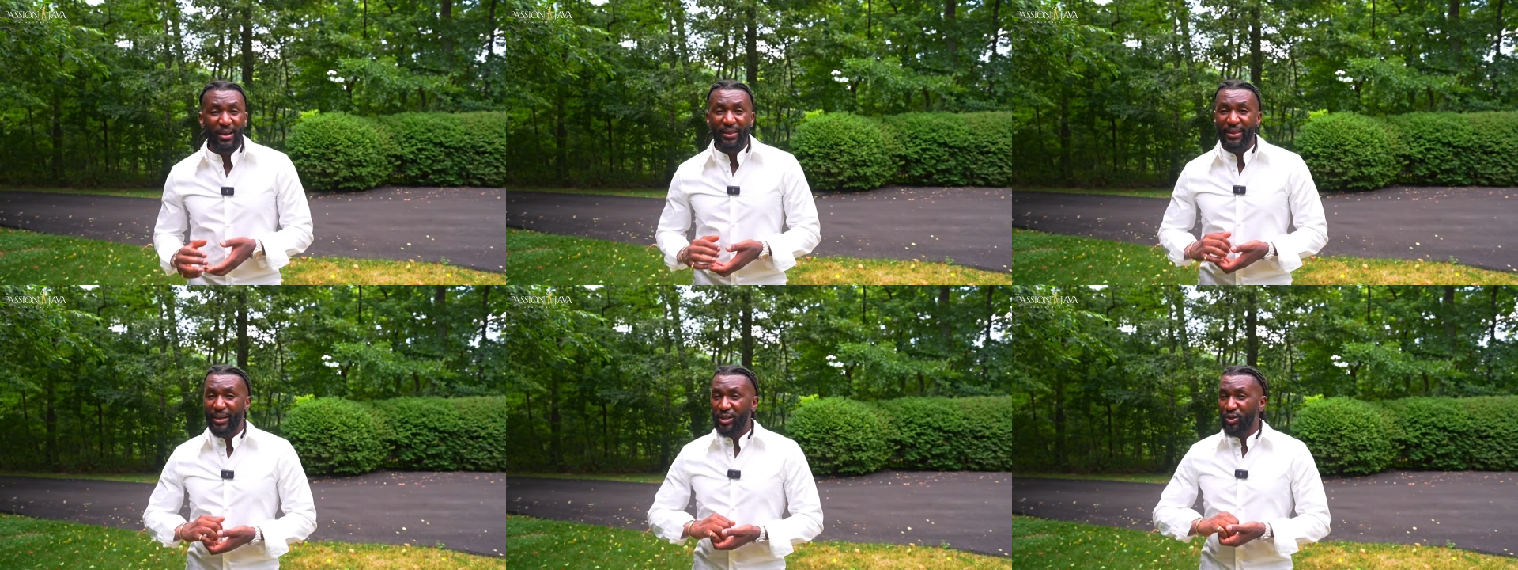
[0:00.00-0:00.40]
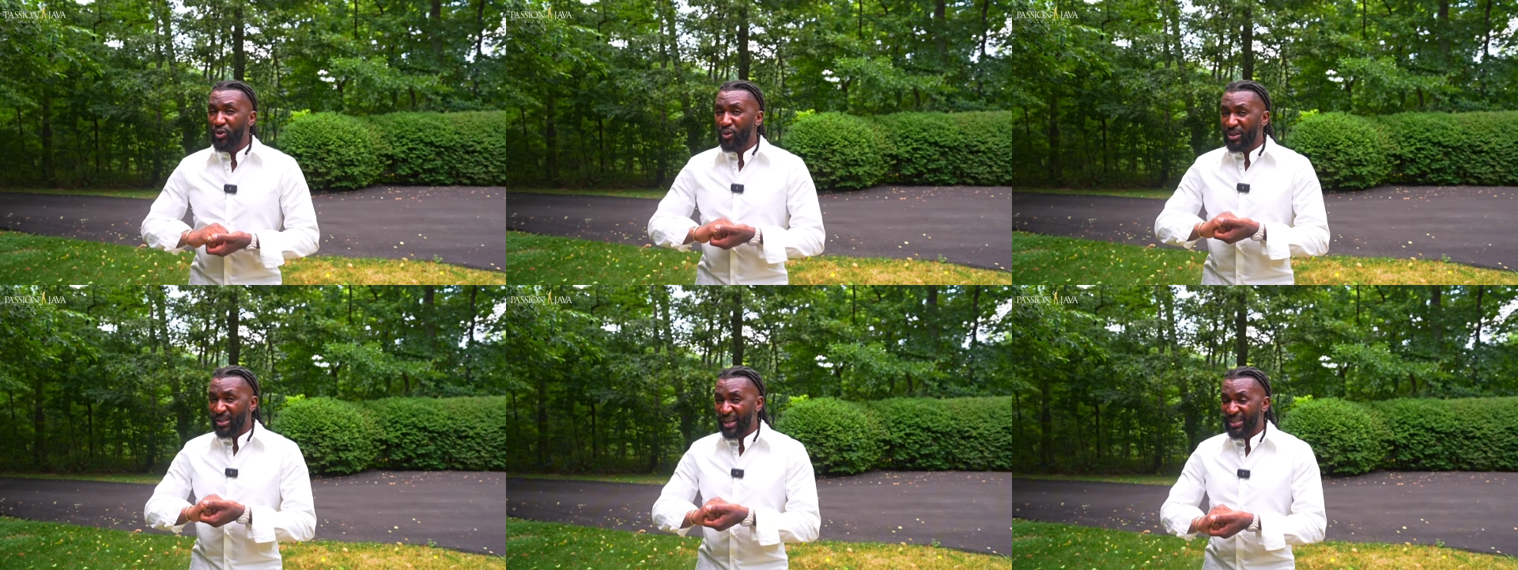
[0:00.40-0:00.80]
There are
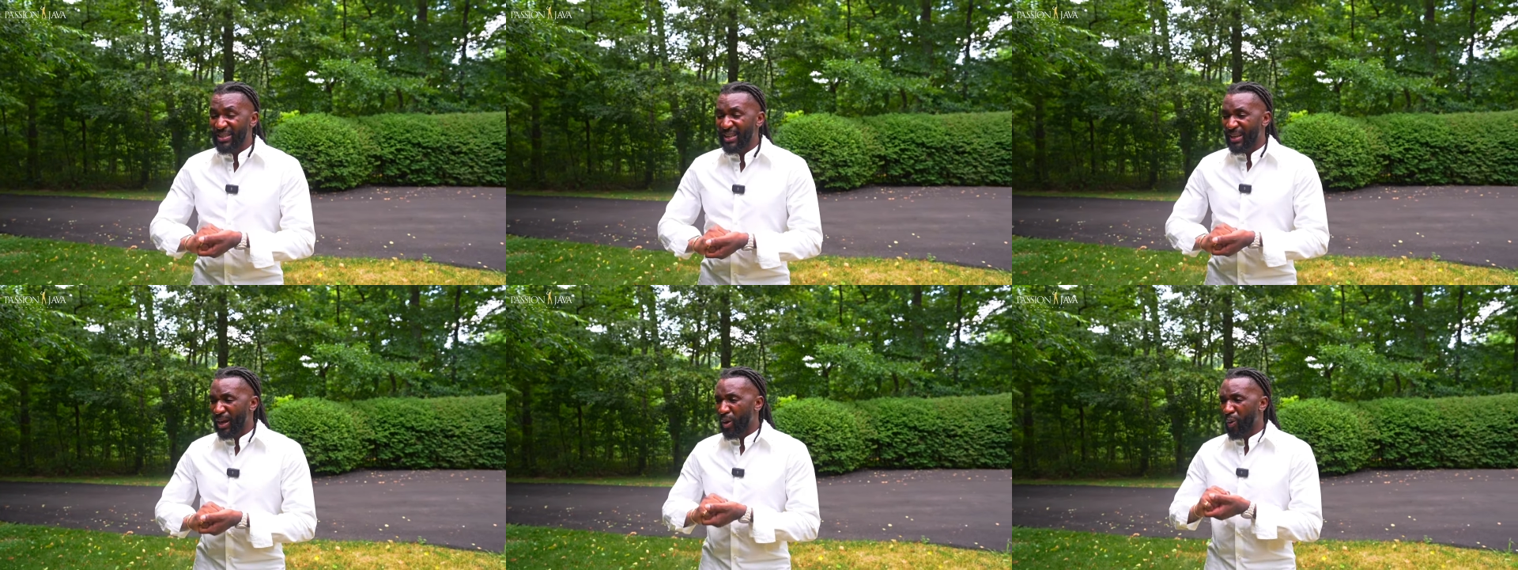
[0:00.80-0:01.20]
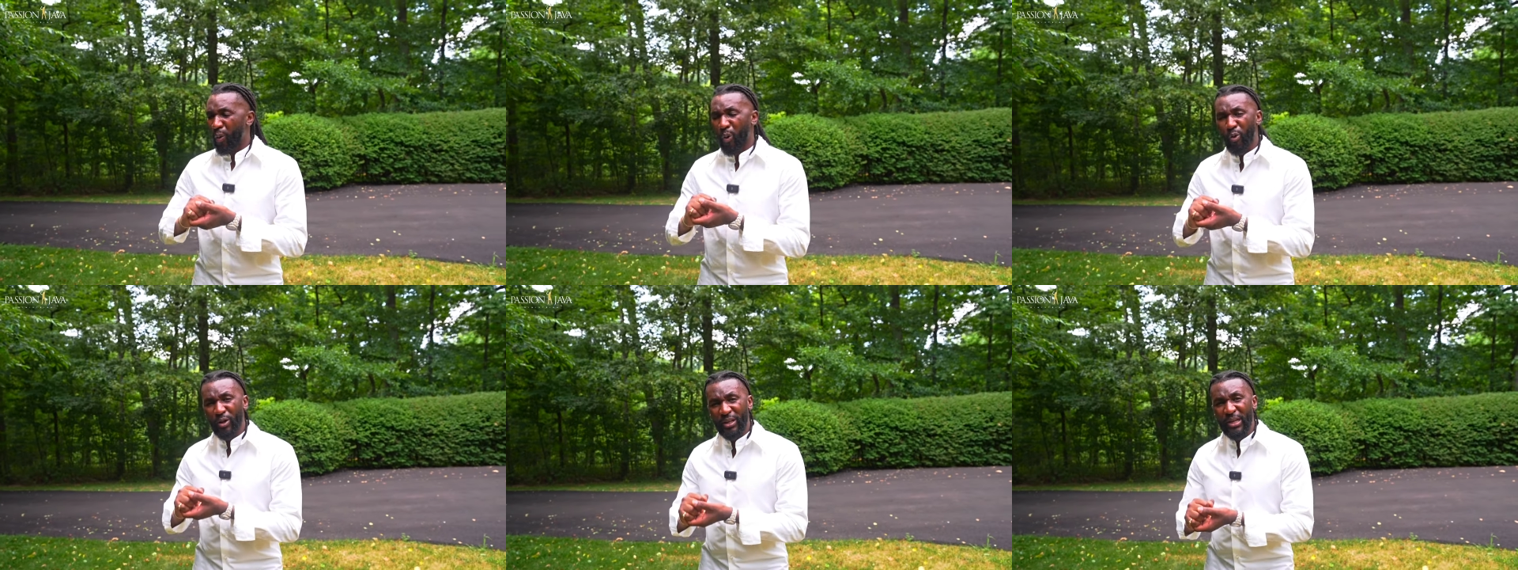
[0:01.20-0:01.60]
soul ties that are
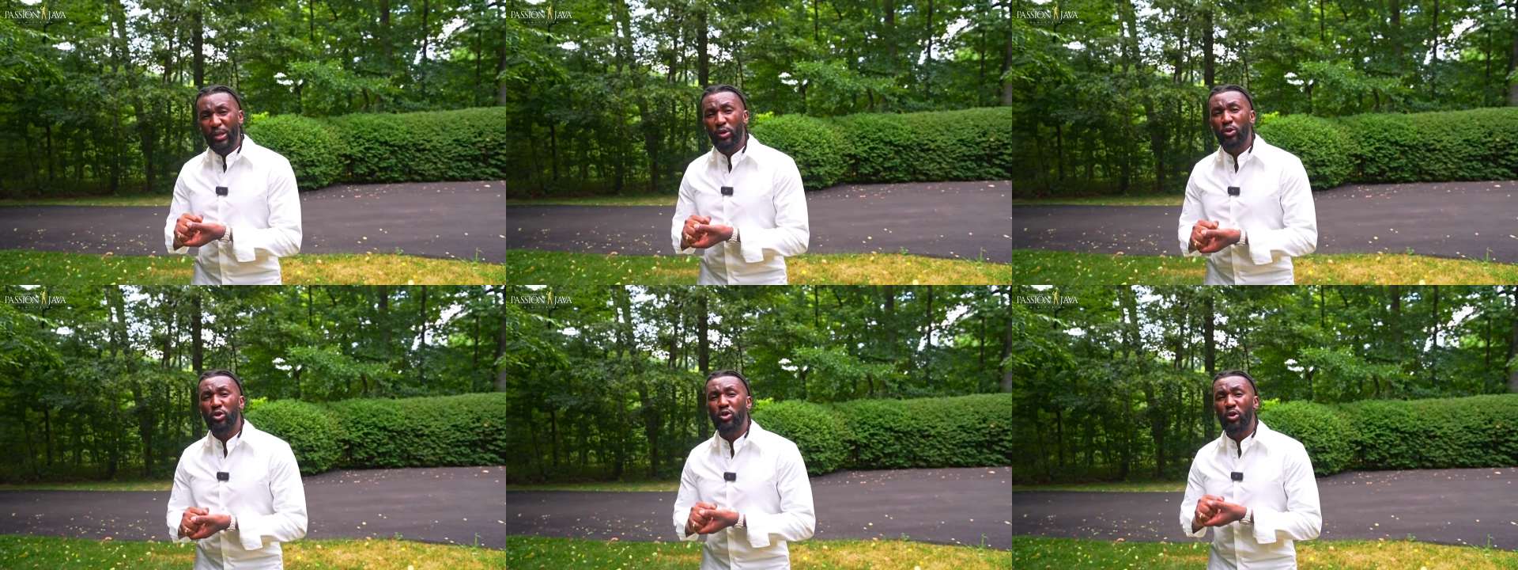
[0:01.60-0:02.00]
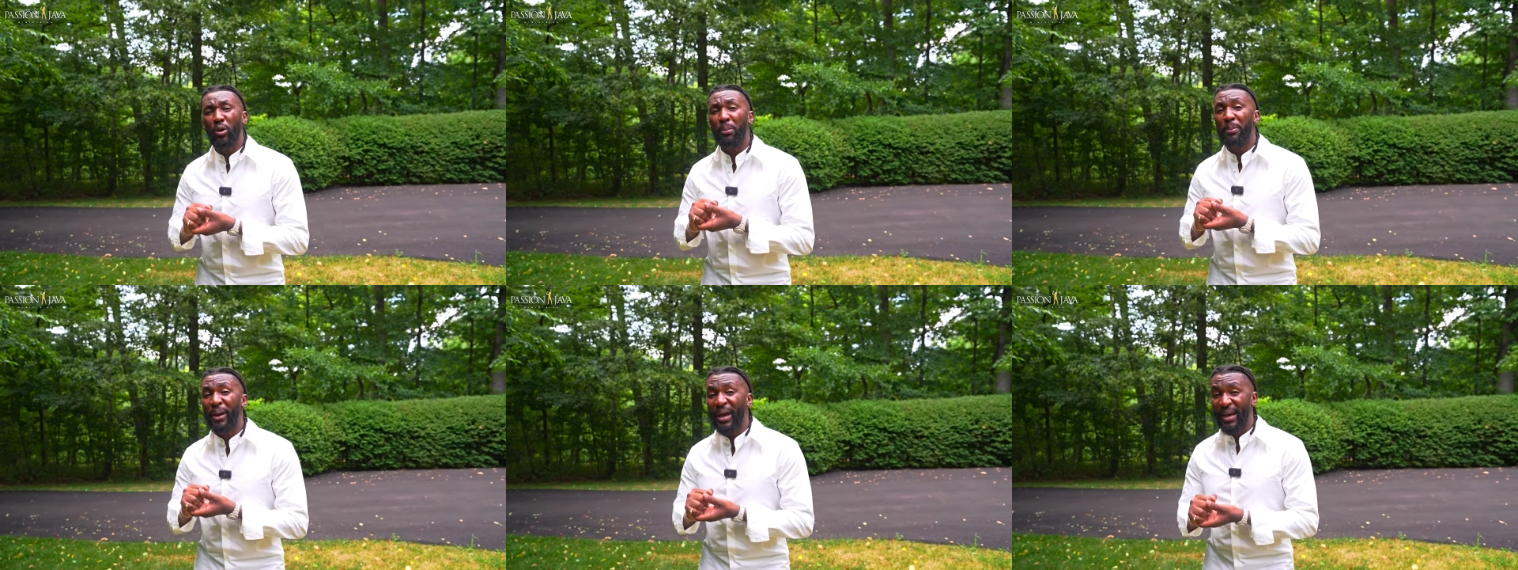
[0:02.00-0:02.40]
holding you so
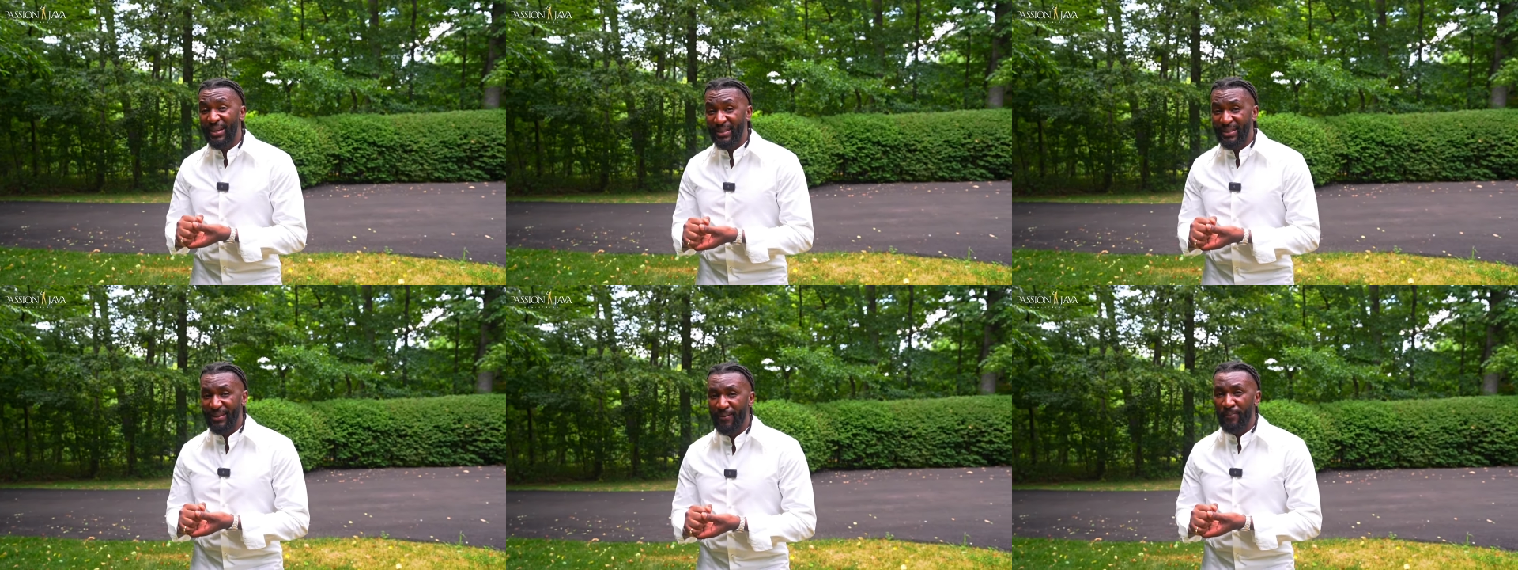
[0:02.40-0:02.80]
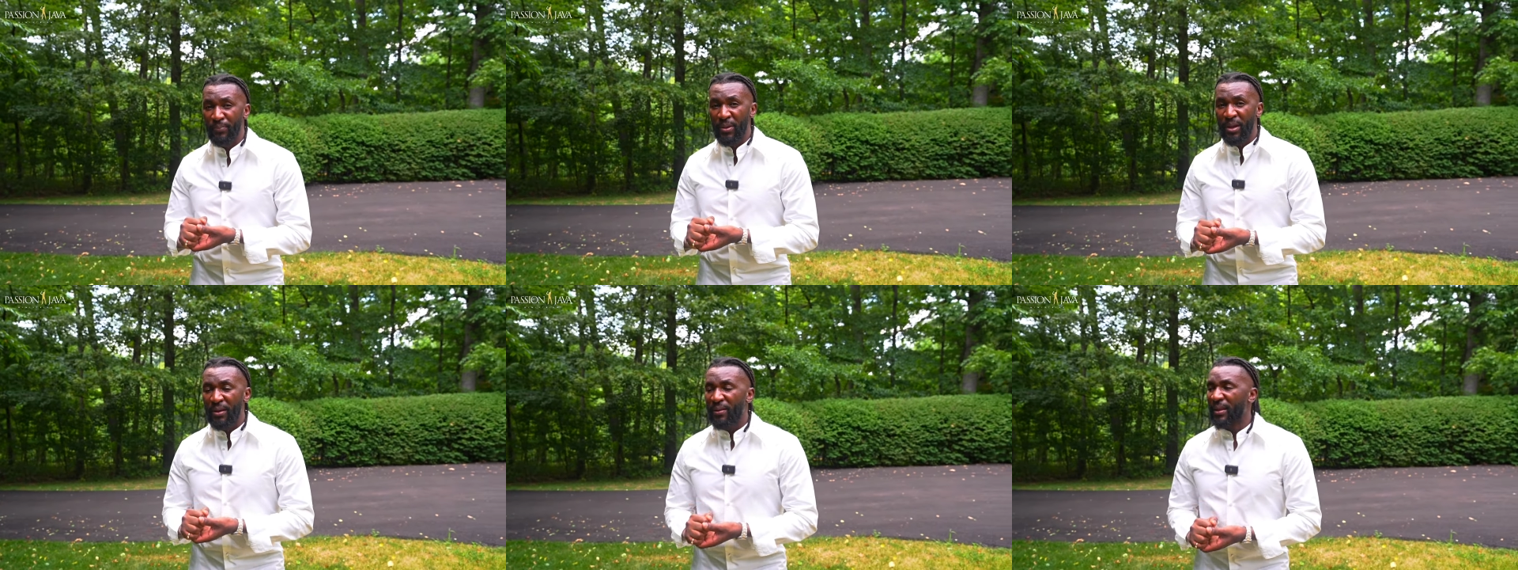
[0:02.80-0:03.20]
bad
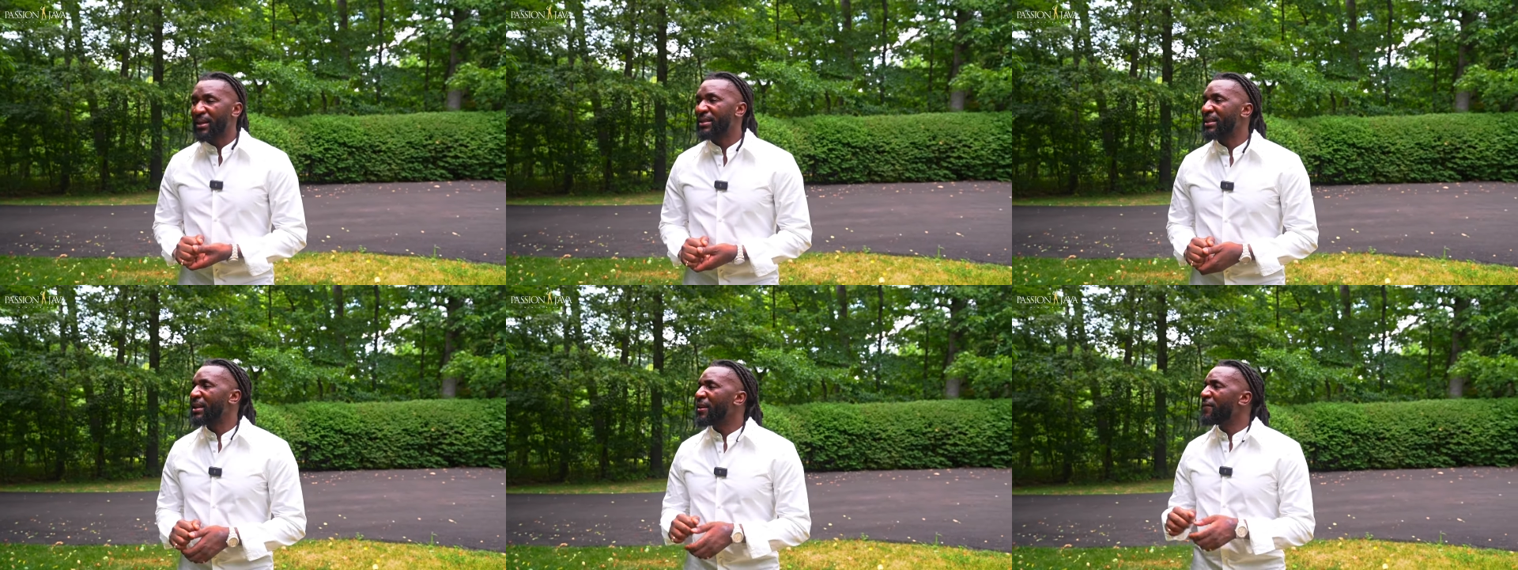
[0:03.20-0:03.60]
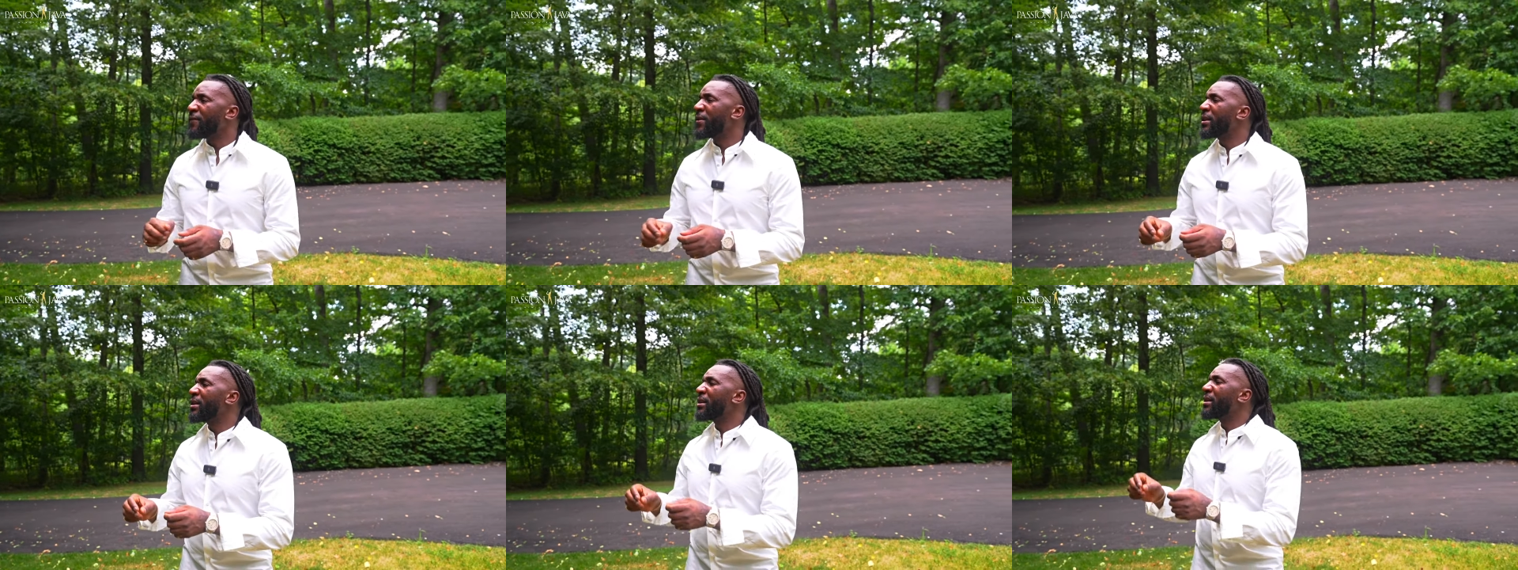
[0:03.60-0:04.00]
that
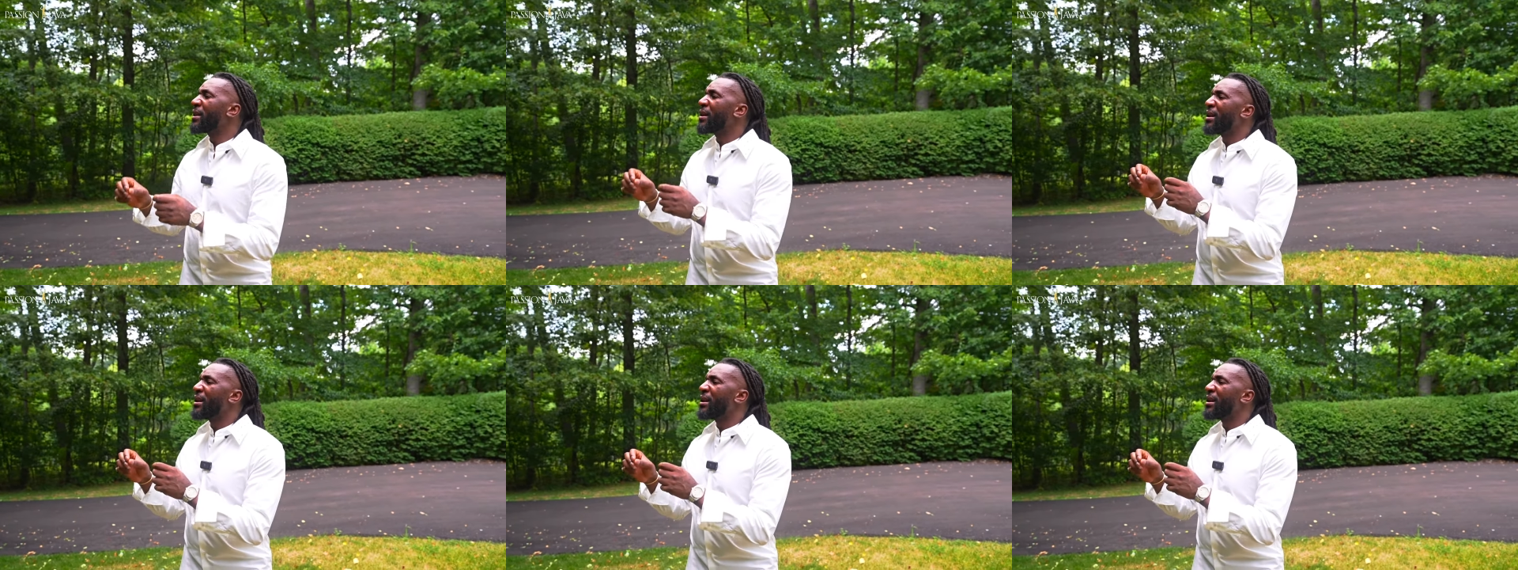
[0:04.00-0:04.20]
even the